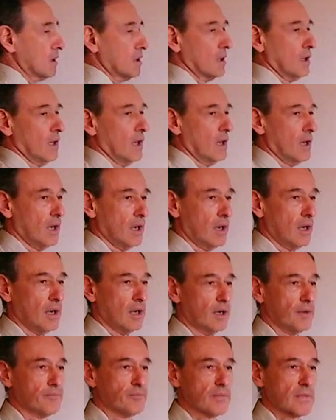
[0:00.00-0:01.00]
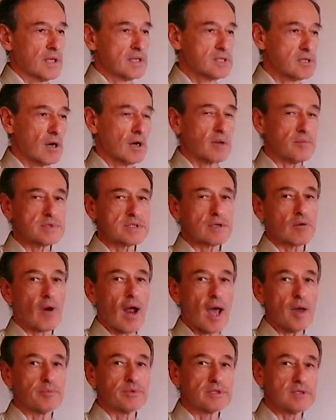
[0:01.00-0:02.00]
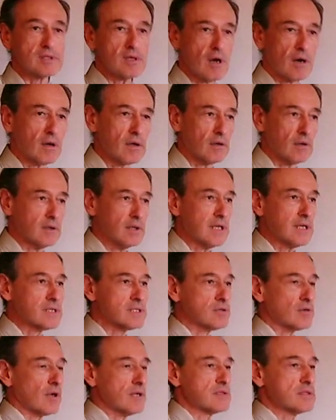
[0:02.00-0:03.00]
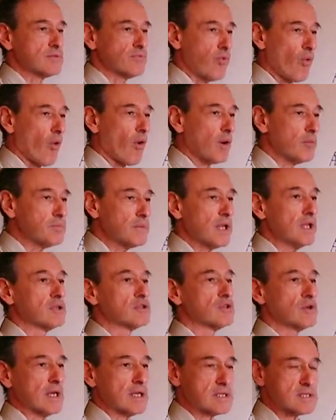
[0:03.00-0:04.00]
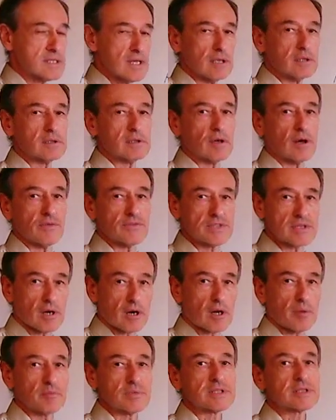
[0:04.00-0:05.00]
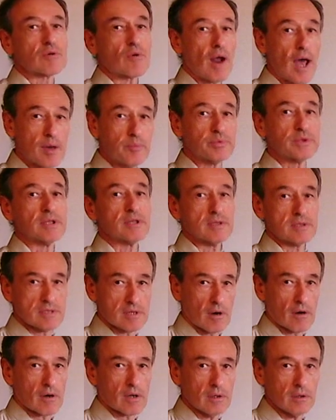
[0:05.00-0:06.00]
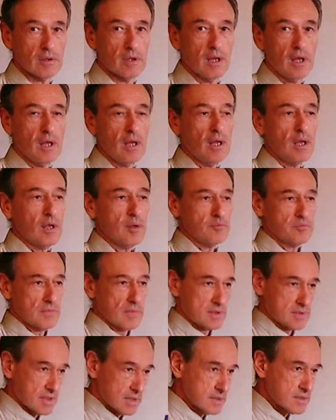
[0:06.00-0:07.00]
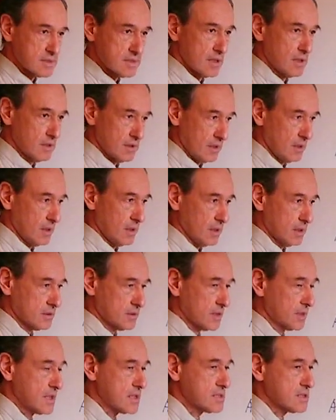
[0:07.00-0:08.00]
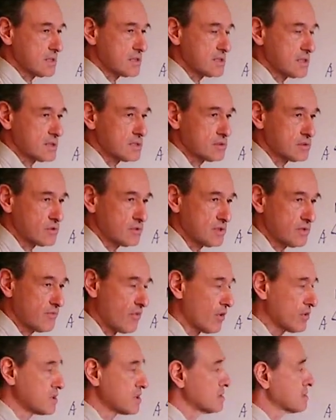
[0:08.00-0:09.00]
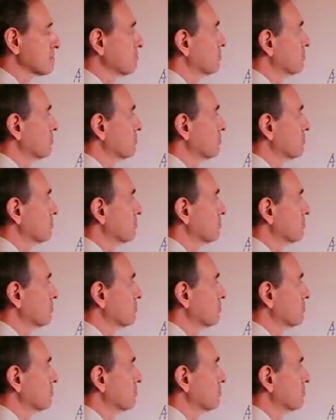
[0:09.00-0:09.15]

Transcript: uh, circumscribed circle is transformed into a center of circumscribed circle, since uh, the distances to the vertices